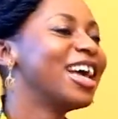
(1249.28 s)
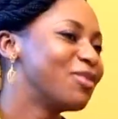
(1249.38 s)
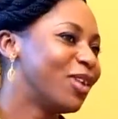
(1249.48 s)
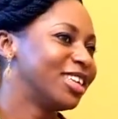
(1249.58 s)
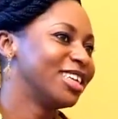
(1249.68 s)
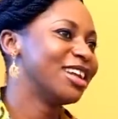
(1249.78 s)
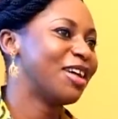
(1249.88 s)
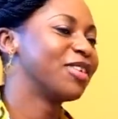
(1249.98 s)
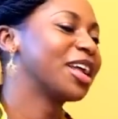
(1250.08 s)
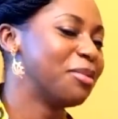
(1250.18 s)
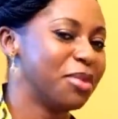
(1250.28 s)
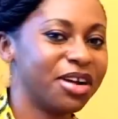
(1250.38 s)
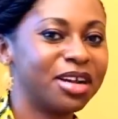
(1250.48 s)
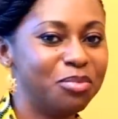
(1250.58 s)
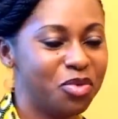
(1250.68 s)
I like watching African
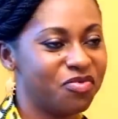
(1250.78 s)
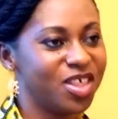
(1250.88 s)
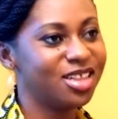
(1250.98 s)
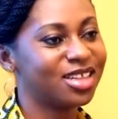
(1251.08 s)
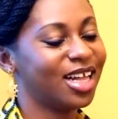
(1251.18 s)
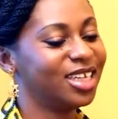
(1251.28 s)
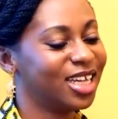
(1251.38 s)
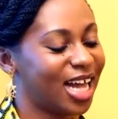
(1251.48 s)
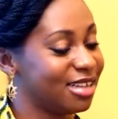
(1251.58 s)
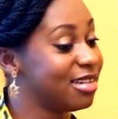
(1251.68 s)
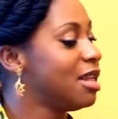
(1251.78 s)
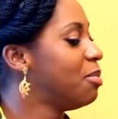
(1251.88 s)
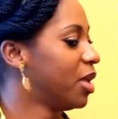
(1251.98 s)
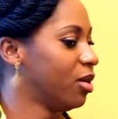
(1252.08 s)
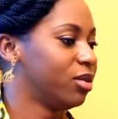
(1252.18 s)
American movies, and I
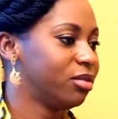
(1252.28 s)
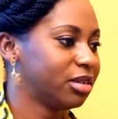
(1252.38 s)
sleep a lot.